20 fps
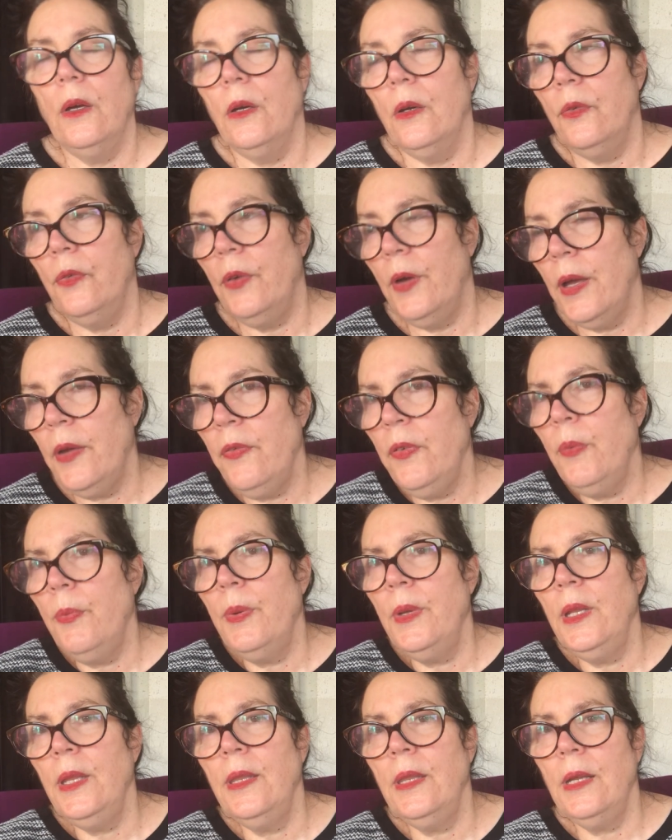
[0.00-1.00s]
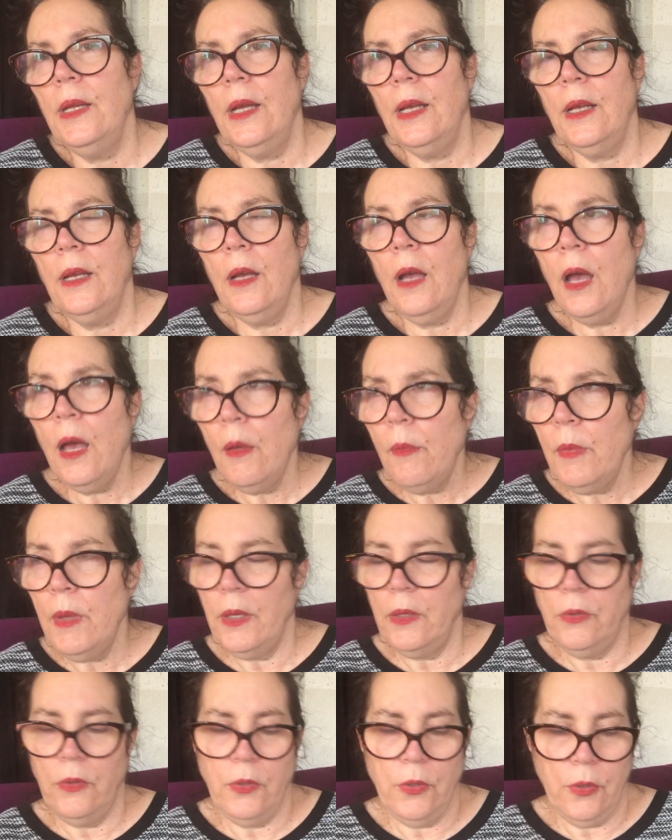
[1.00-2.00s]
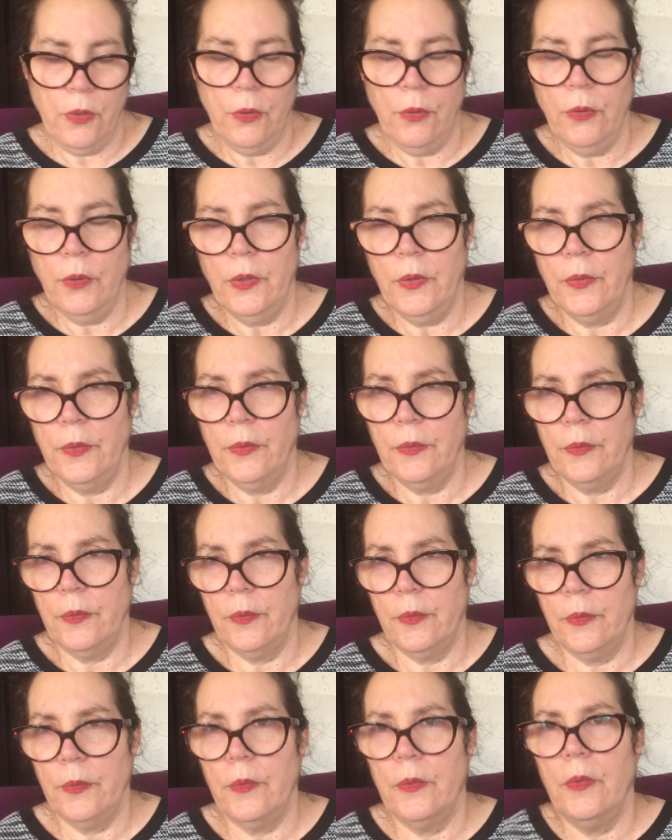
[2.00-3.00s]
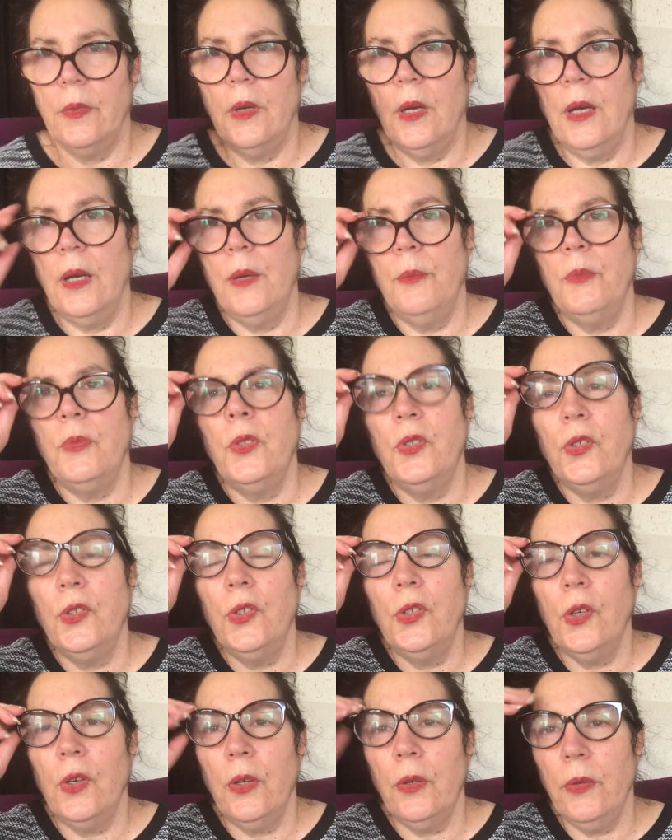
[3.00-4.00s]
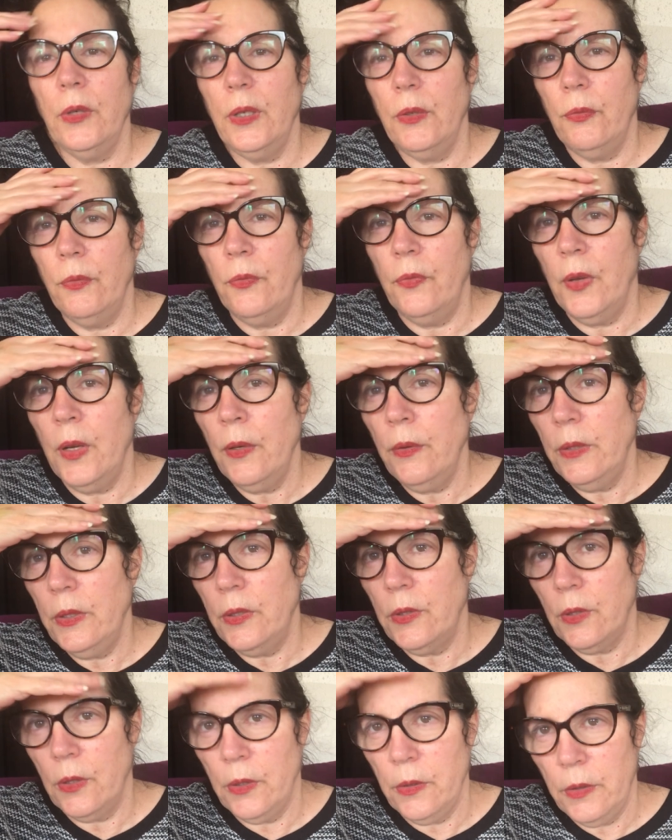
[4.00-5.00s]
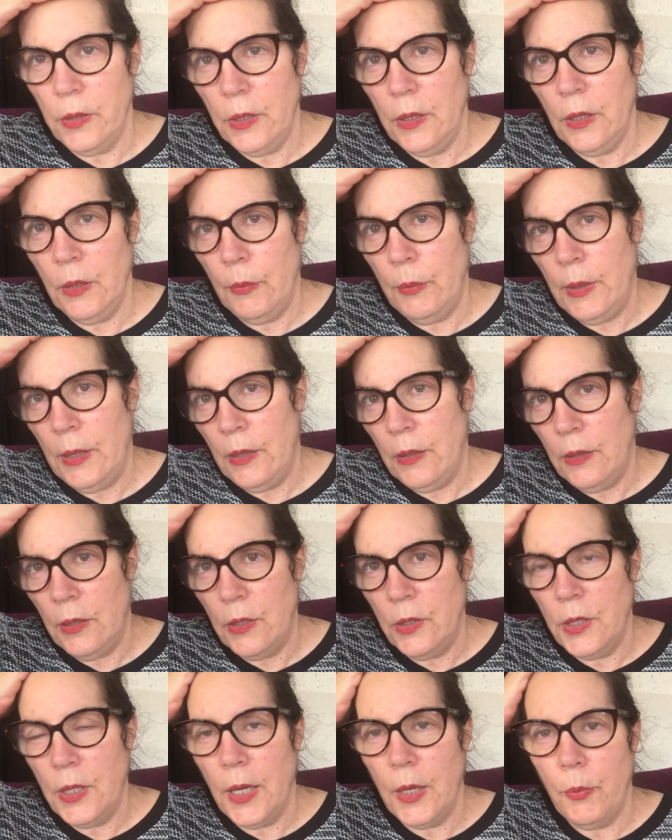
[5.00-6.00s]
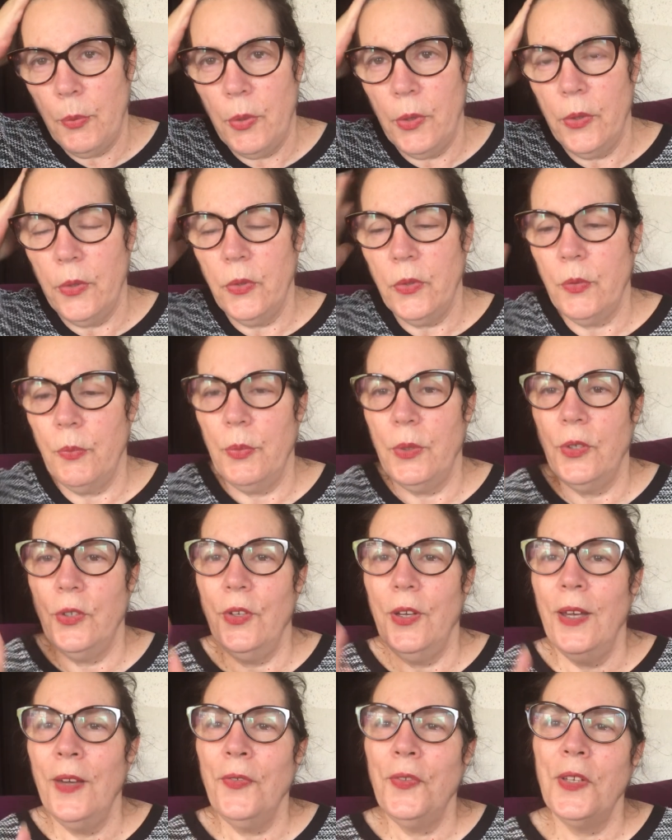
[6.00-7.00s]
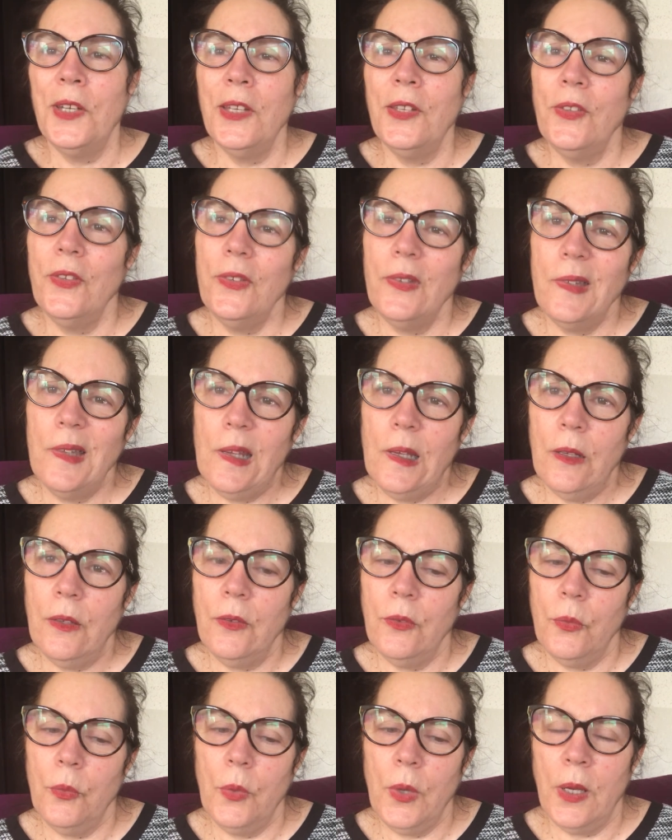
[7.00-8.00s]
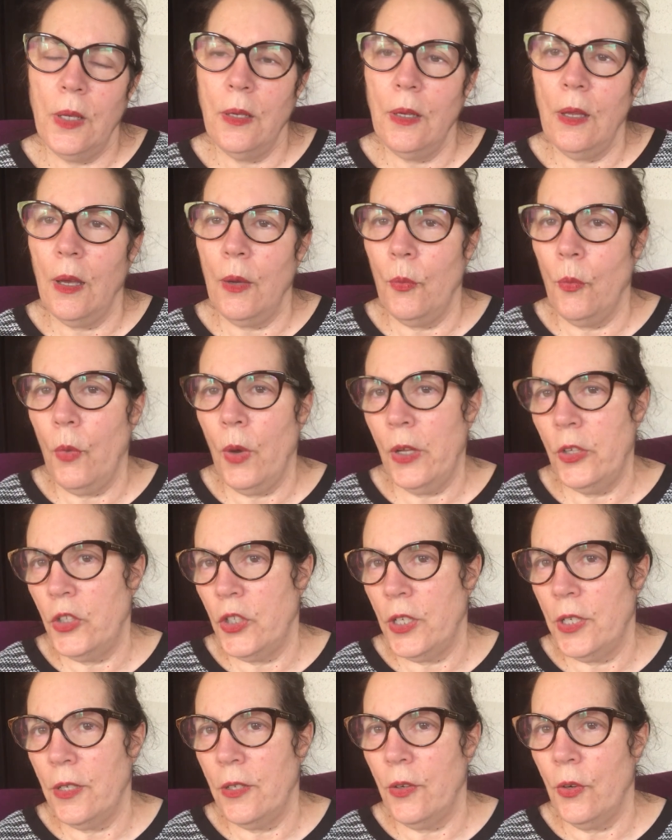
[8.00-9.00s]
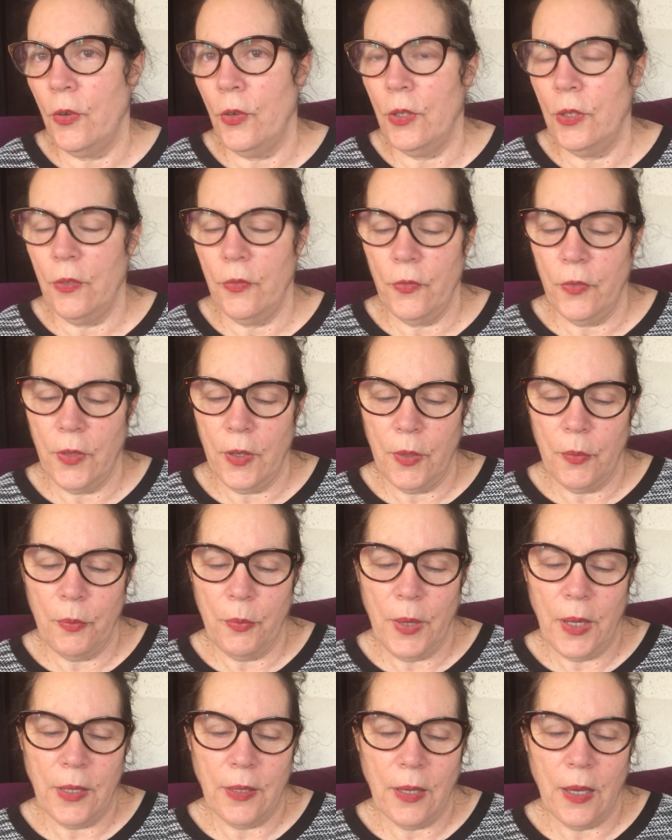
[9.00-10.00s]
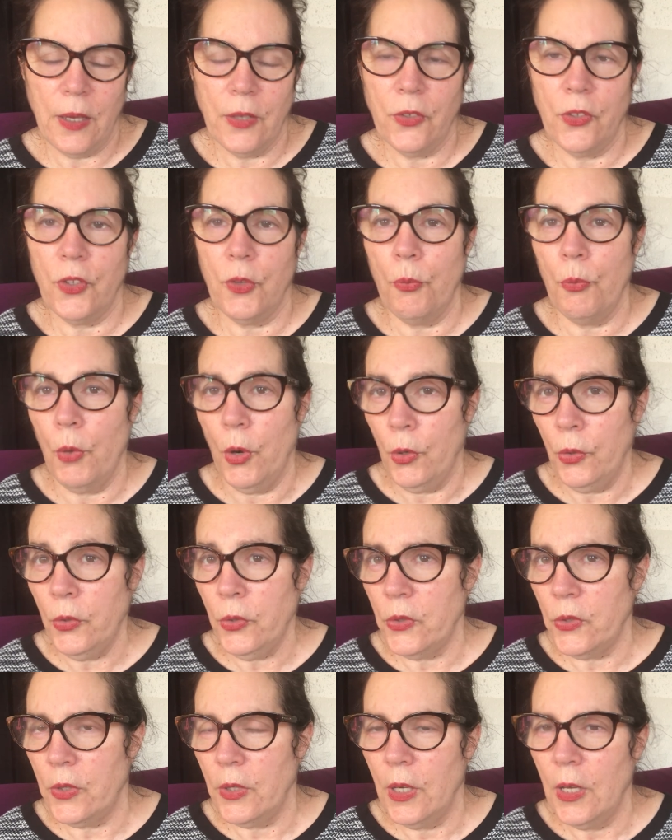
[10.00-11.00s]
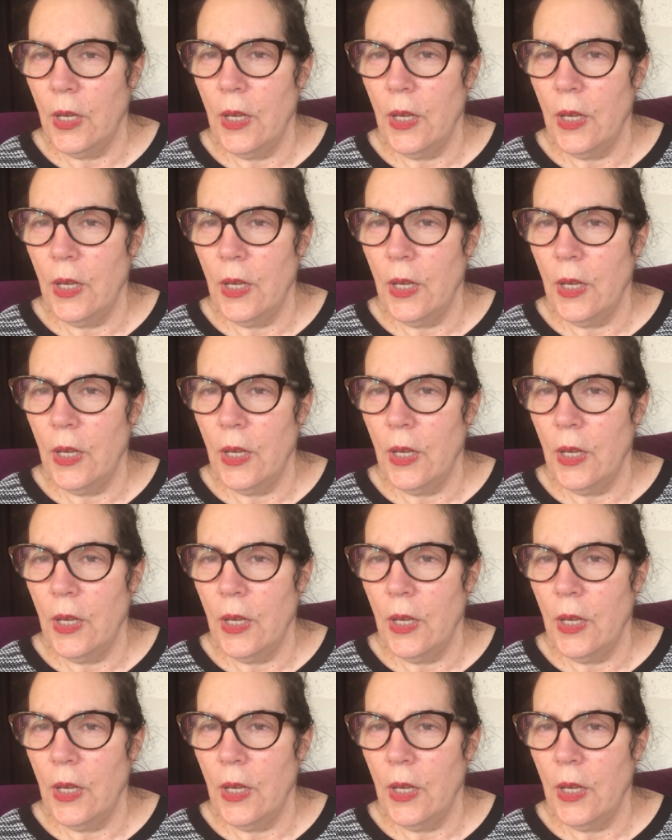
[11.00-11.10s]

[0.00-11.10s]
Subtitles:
for everybody that I comment to, I'm sorry, very sorry about the typos, but you have to understand when I'm watching all of the podcasts the most